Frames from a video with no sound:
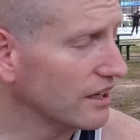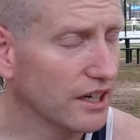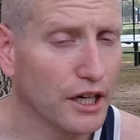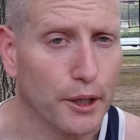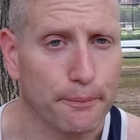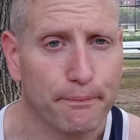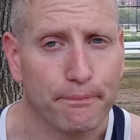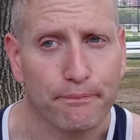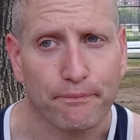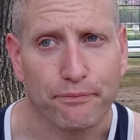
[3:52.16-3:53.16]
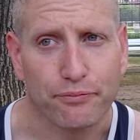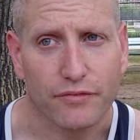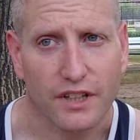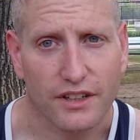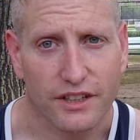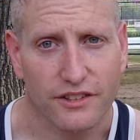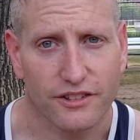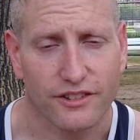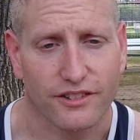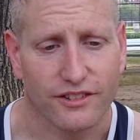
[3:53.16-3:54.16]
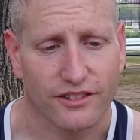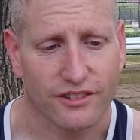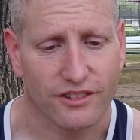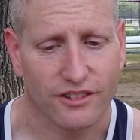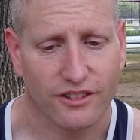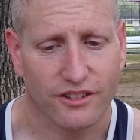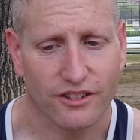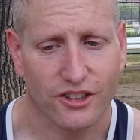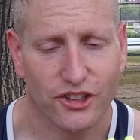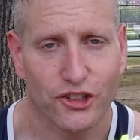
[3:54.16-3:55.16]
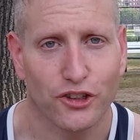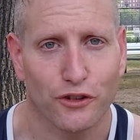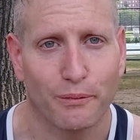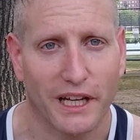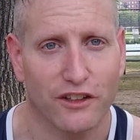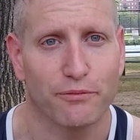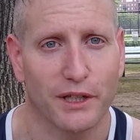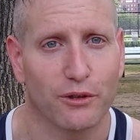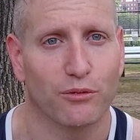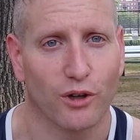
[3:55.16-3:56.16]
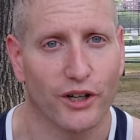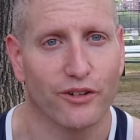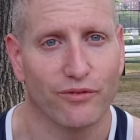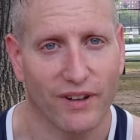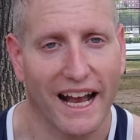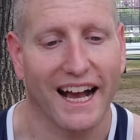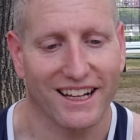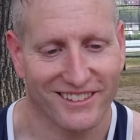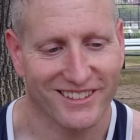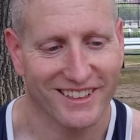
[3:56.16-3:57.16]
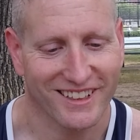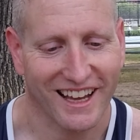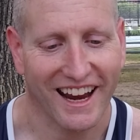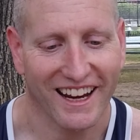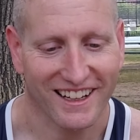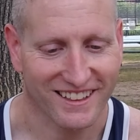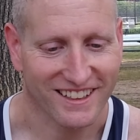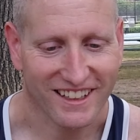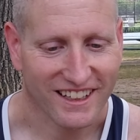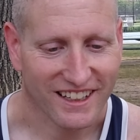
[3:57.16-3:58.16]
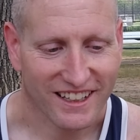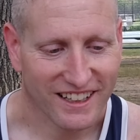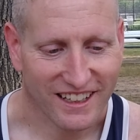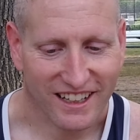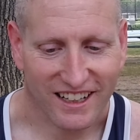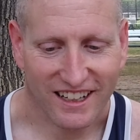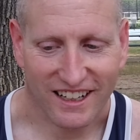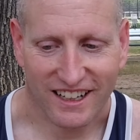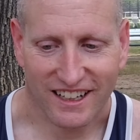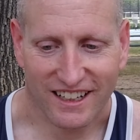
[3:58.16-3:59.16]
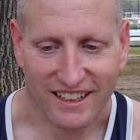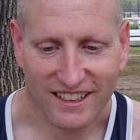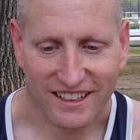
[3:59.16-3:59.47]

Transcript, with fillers: Um, this shoe makes me run fast, and uh,